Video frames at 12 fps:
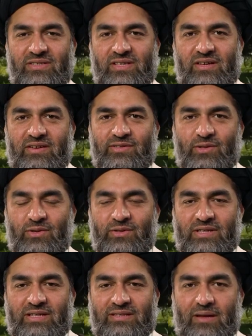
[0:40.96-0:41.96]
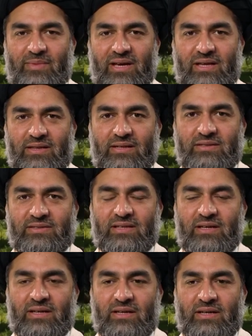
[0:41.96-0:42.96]
series on the Islamic
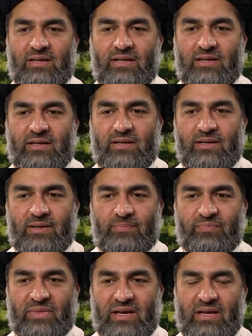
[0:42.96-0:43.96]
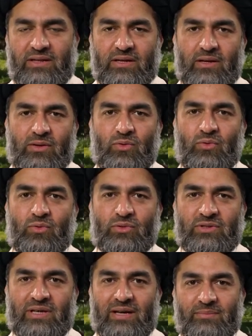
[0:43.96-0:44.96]
ethics, an ethical
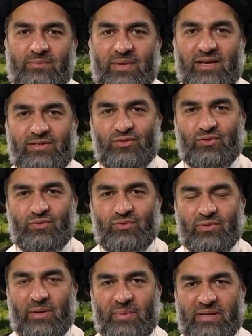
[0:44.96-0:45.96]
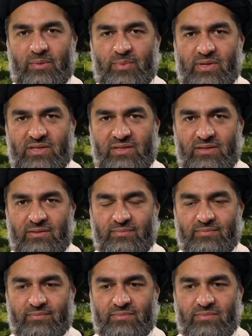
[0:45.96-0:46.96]
code that makes you a better person.
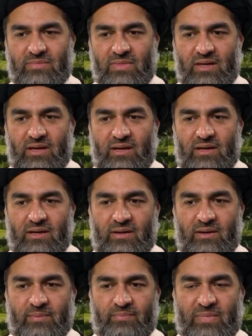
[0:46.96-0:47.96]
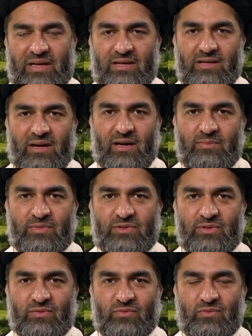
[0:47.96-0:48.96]
Many
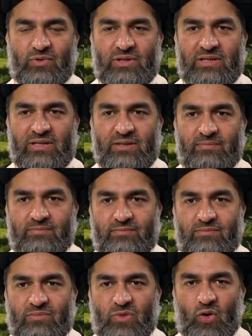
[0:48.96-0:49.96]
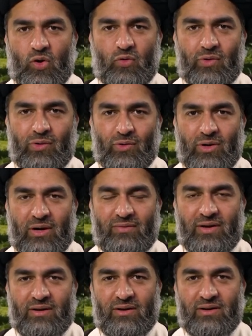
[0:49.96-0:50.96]
times we overlook
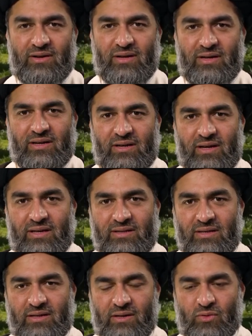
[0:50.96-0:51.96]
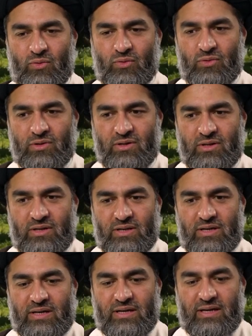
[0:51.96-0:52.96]
our ethical code,
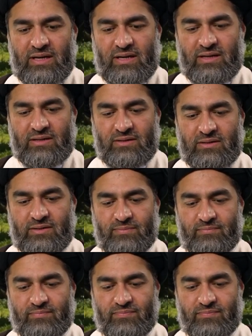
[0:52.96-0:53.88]
and